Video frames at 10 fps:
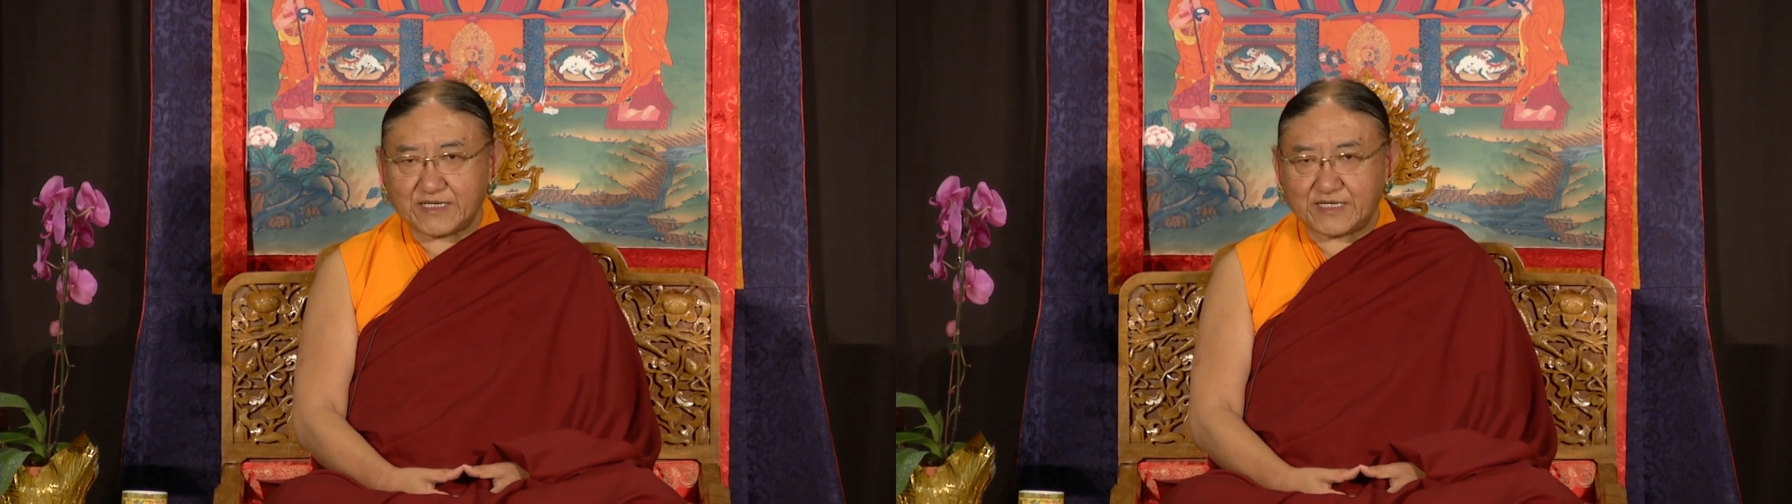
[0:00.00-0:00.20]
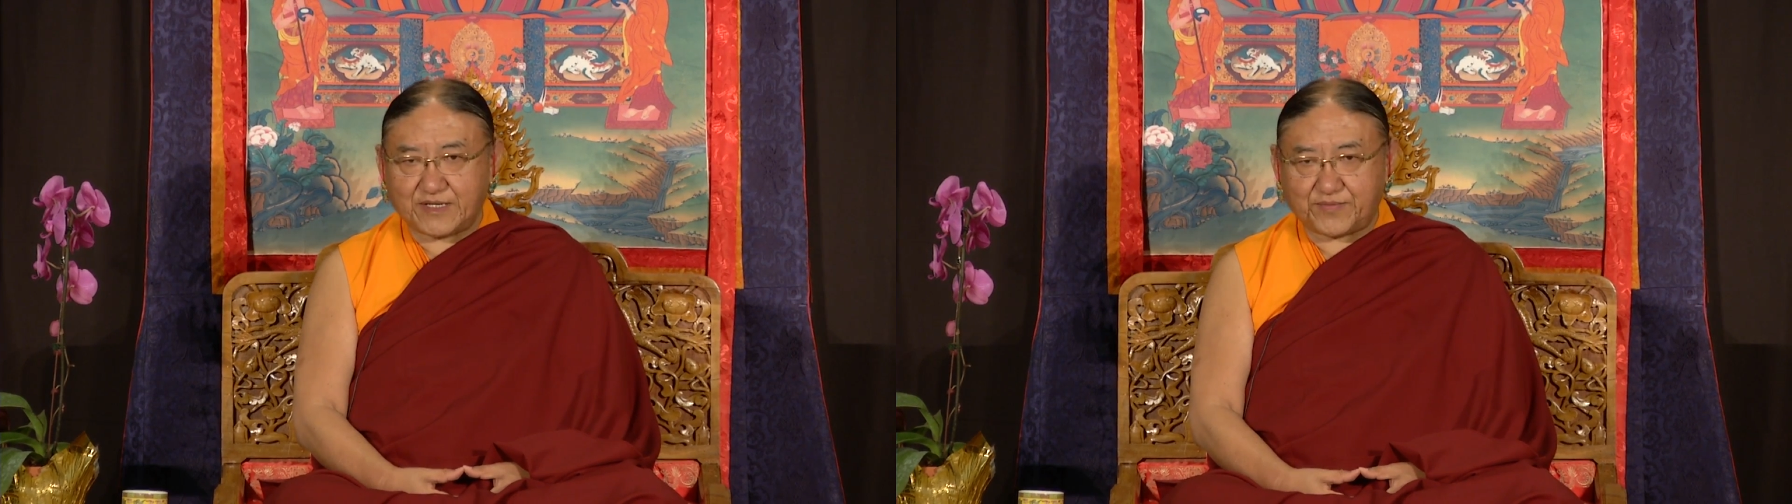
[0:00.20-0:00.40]

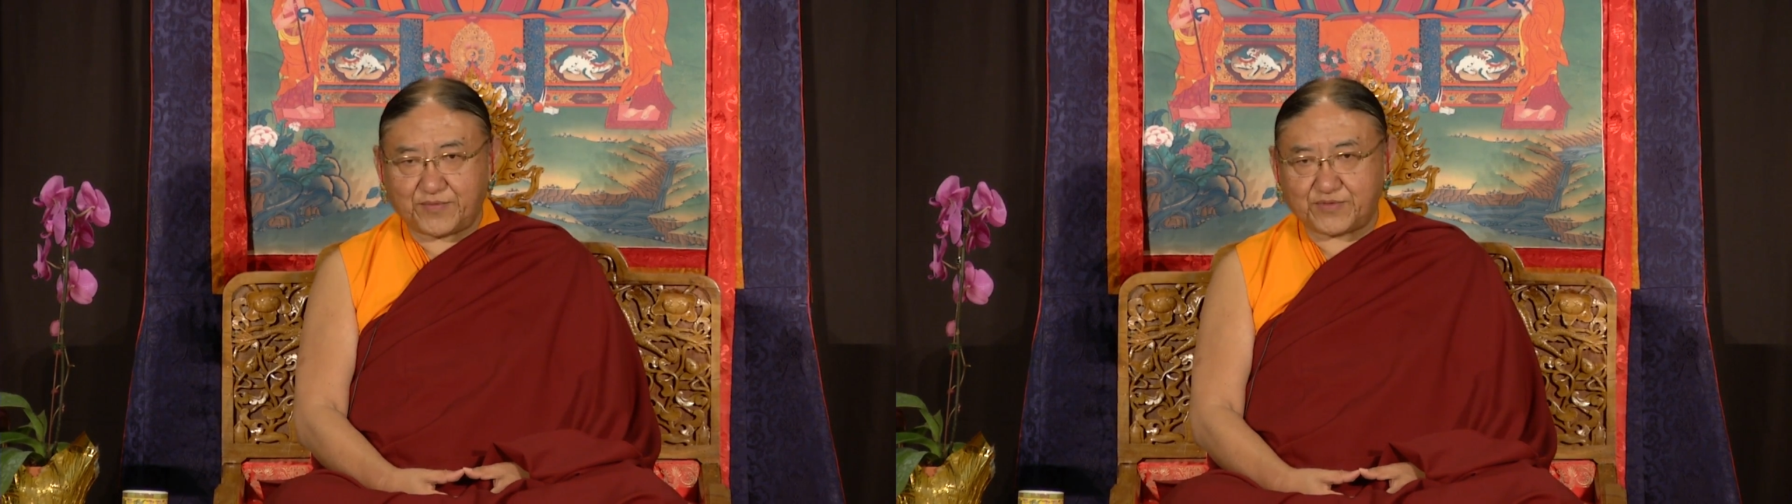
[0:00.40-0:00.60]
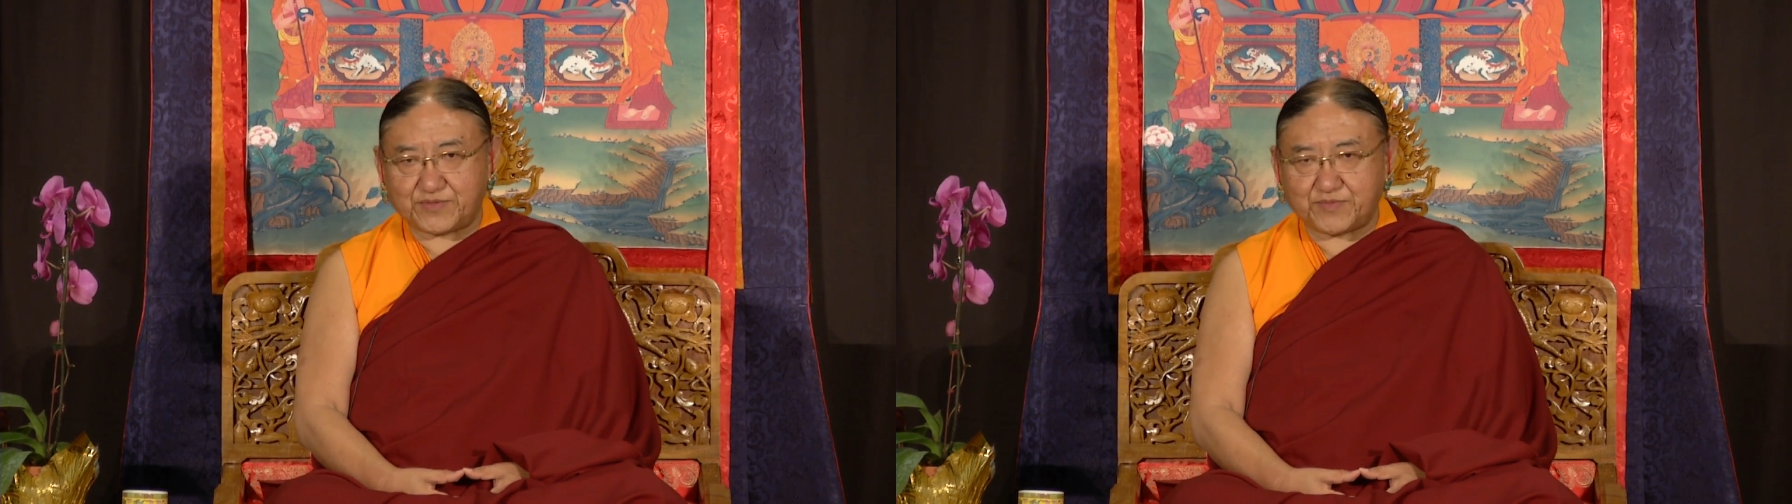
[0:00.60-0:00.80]

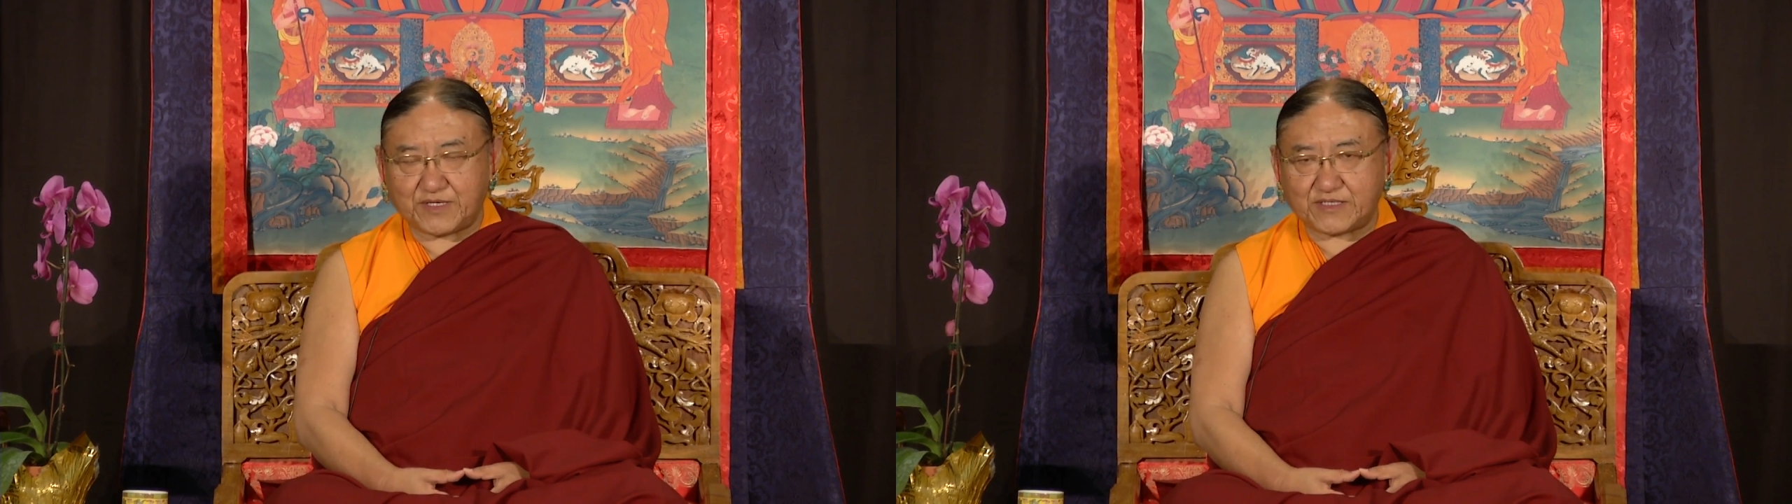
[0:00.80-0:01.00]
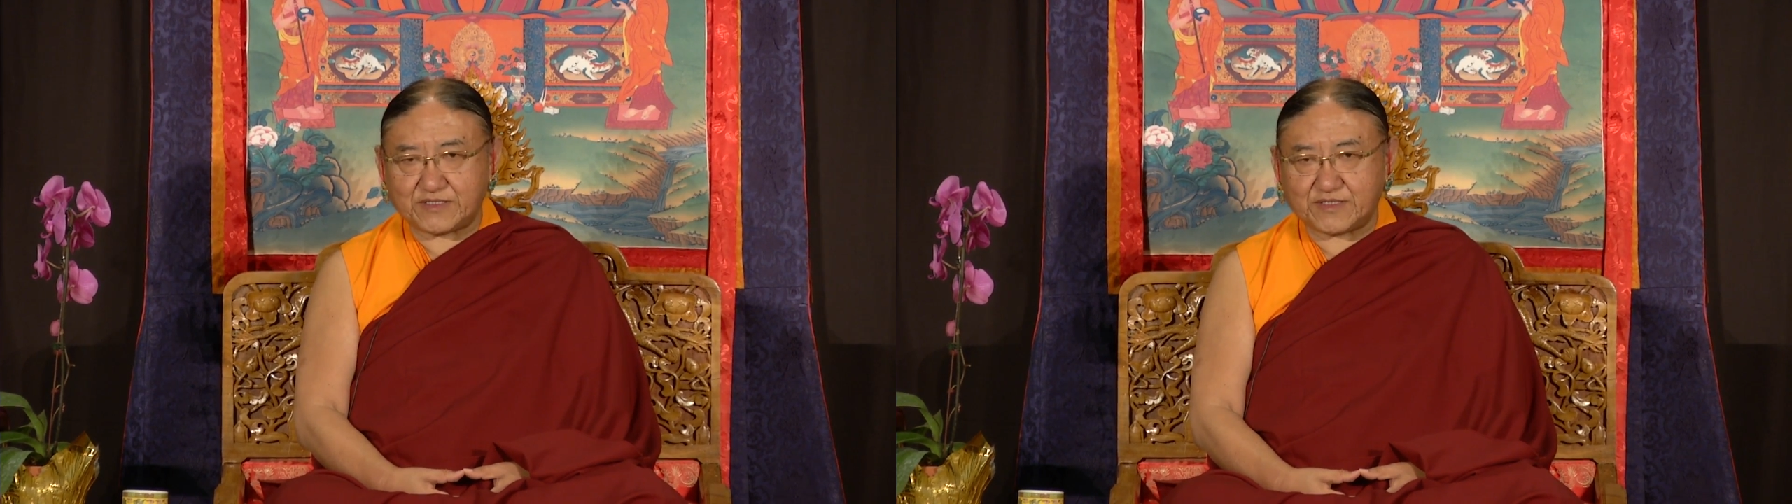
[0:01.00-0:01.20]
refuge
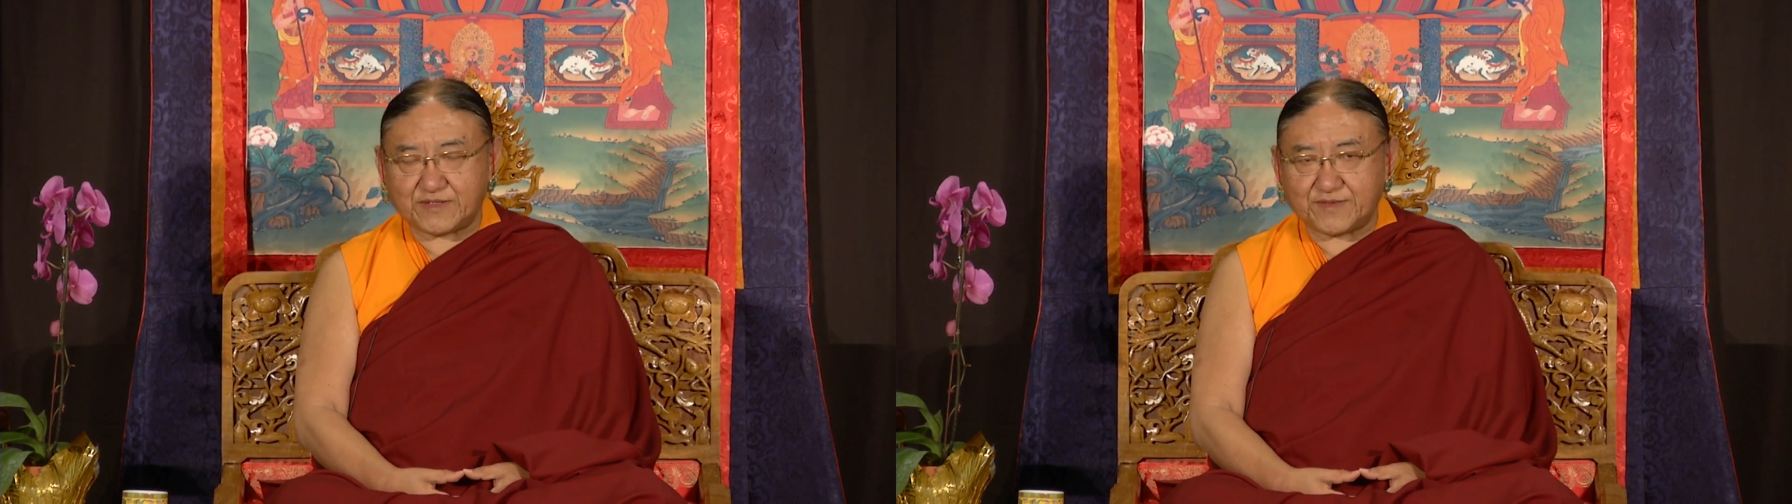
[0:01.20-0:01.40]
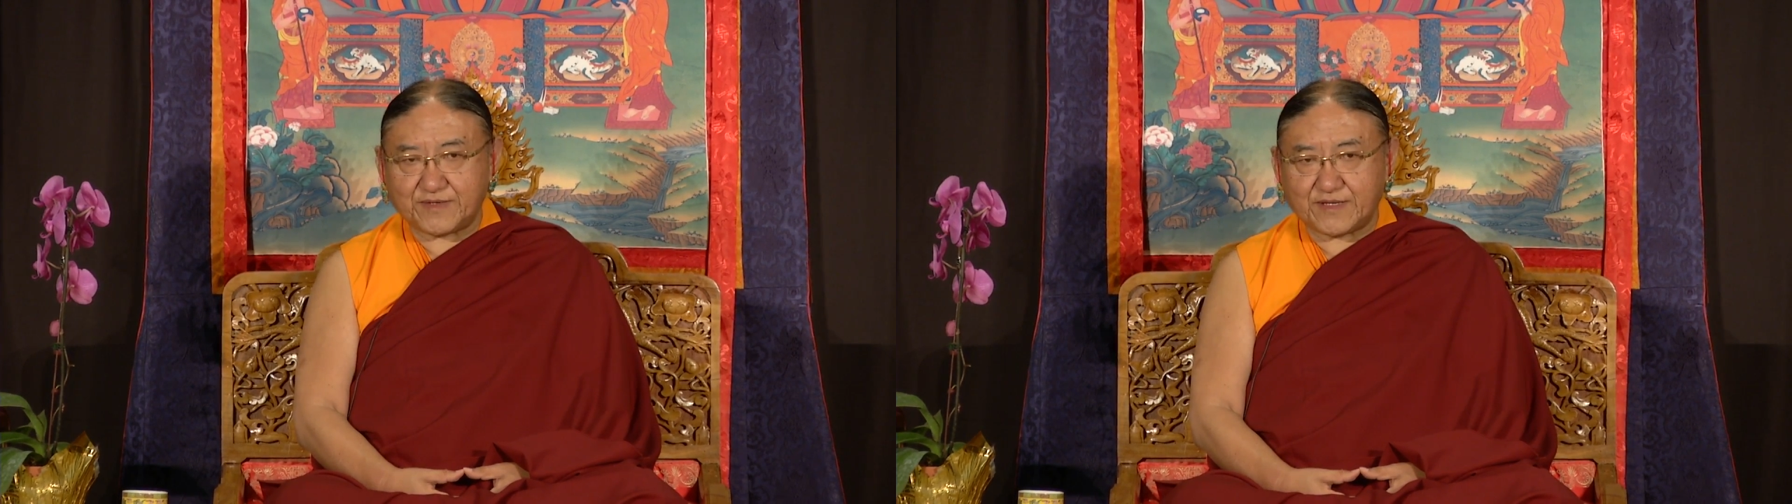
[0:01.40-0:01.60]
means,